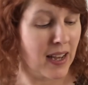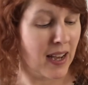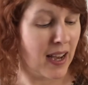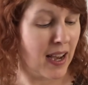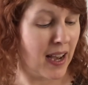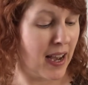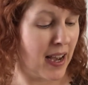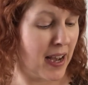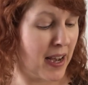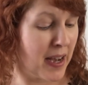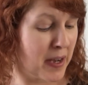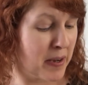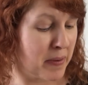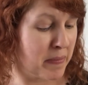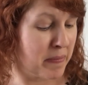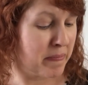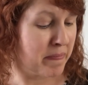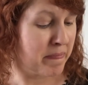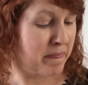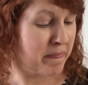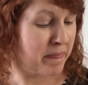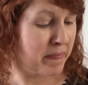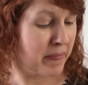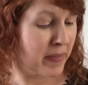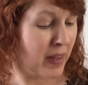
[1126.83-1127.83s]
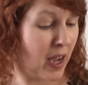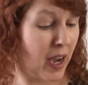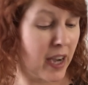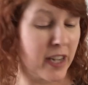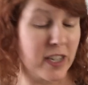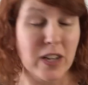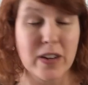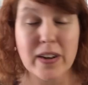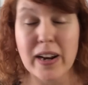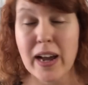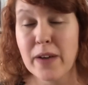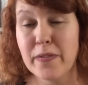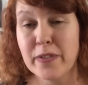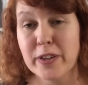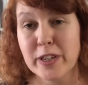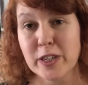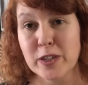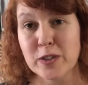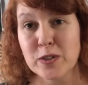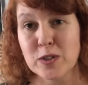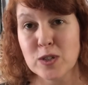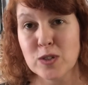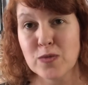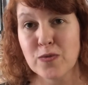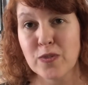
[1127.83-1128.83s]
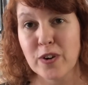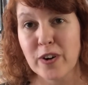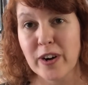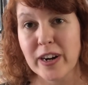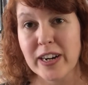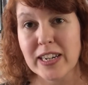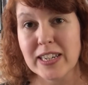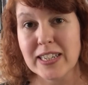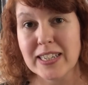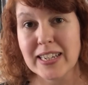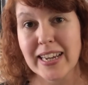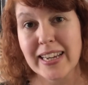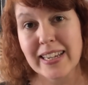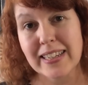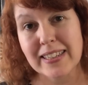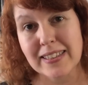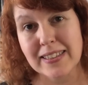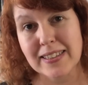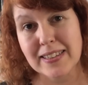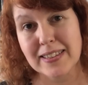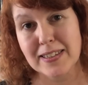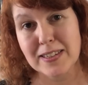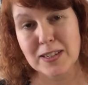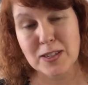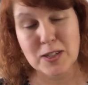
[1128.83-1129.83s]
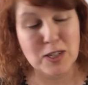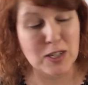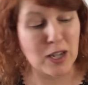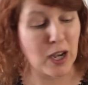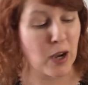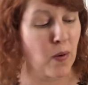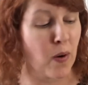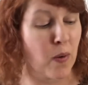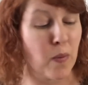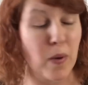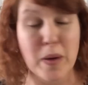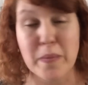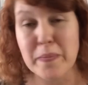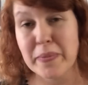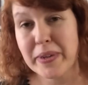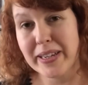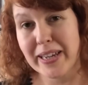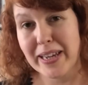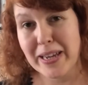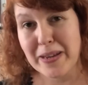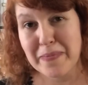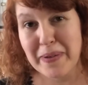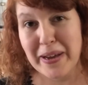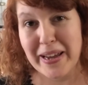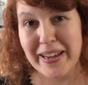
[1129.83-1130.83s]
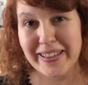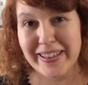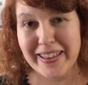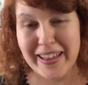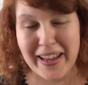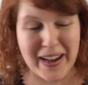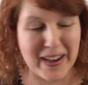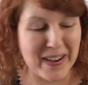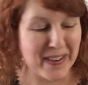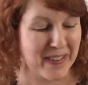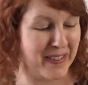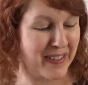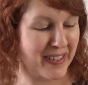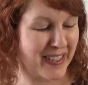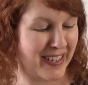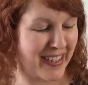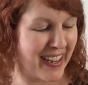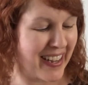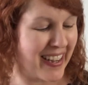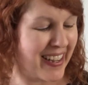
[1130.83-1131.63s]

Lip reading: I don't have a use for any tins, so I won't be keeping those.